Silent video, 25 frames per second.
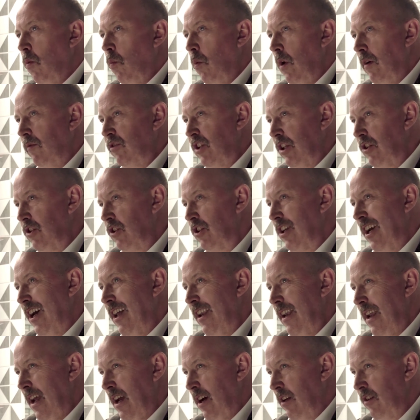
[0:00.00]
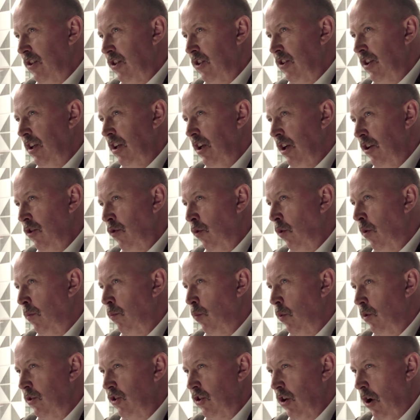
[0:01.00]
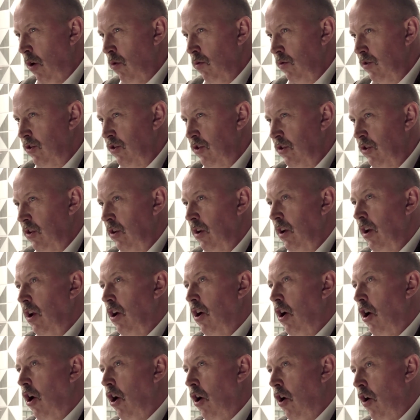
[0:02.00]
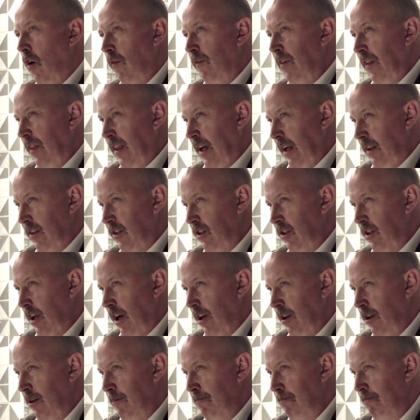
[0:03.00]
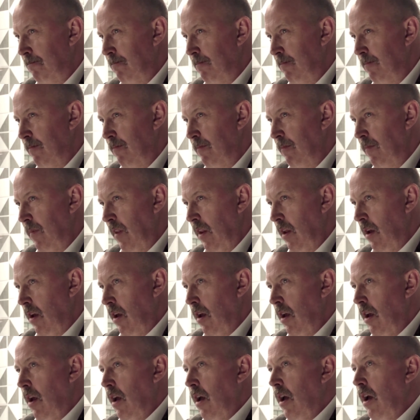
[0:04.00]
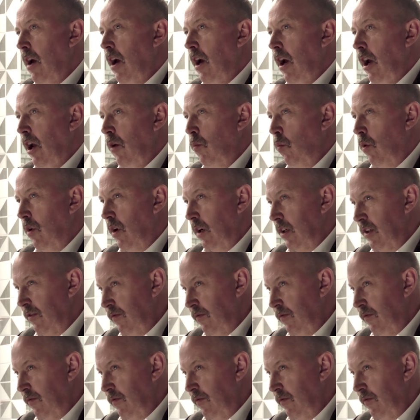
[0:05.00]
We've just announced the interim results of that study, and we're